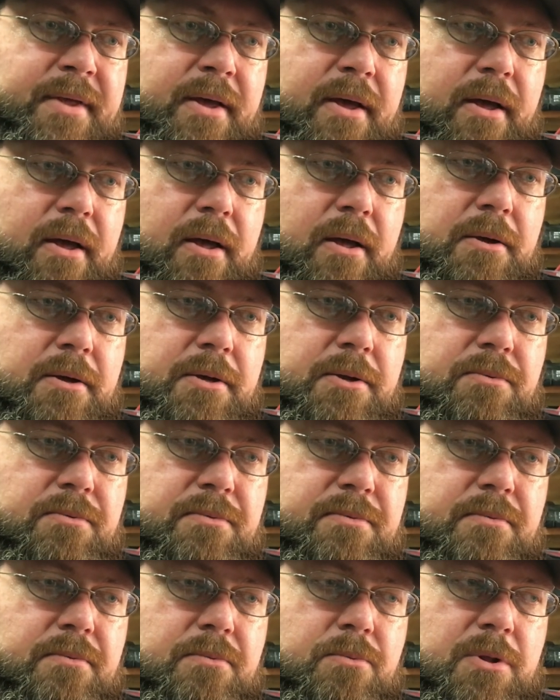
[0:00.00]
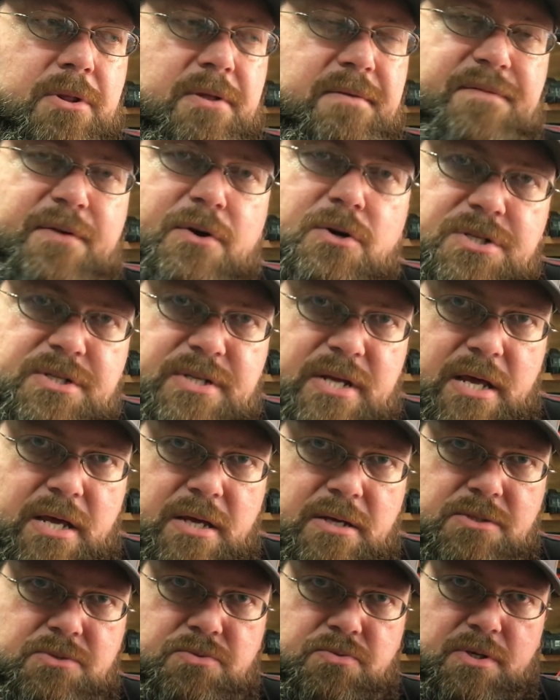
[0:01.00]
one of the first
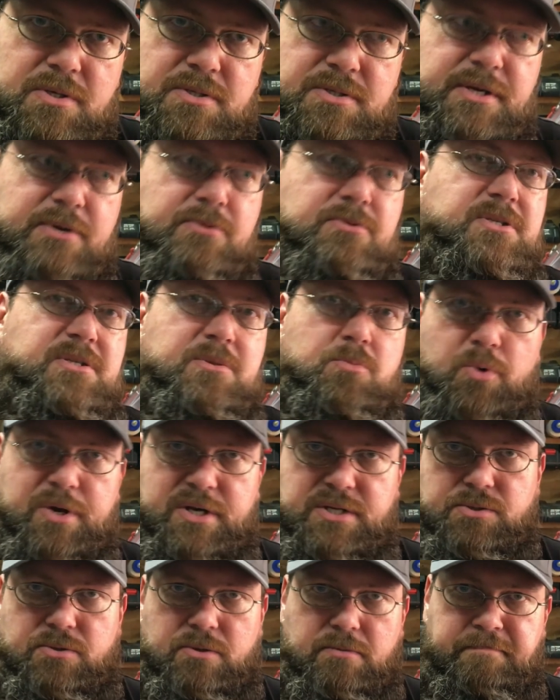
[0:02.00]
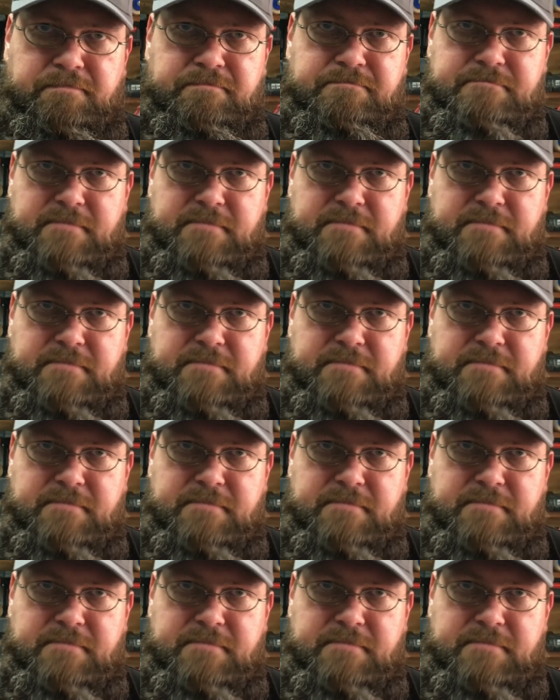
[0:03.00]
things was there was some whistle,